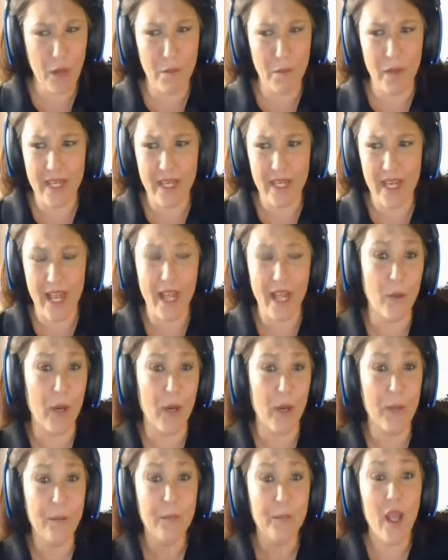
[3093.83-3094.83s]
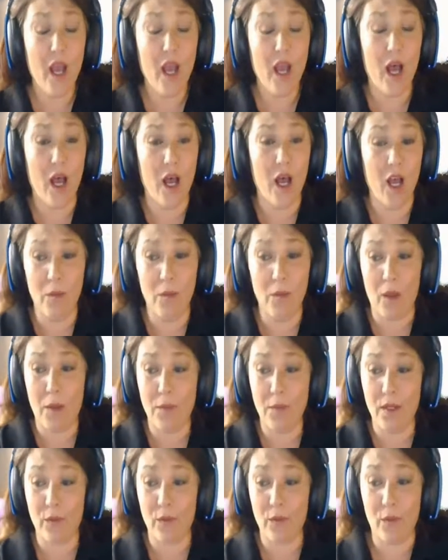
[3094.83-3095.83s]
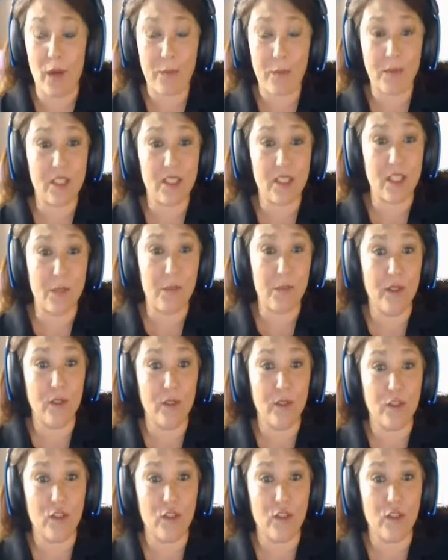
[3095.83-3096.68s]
But anyway, um I'm gonna wrap this up here.